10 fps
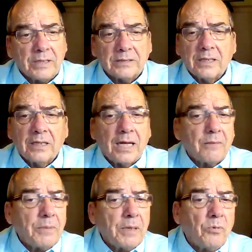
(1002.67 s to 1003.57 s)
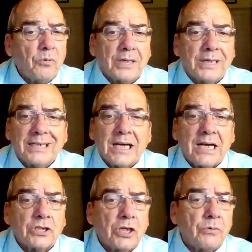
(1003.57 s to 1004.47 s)
because a lot of people
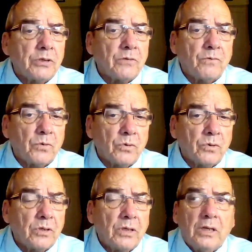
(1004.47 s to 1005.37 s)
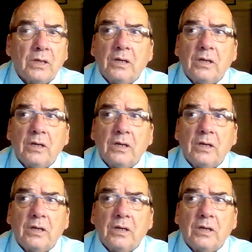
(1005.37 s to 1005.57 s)
cannot go into full